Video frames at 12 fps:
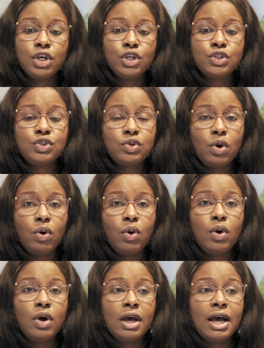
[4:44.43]

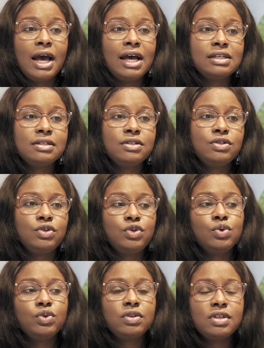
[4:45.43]
So as
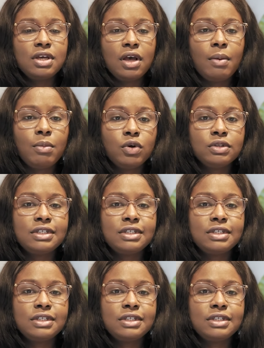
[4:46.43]
you think about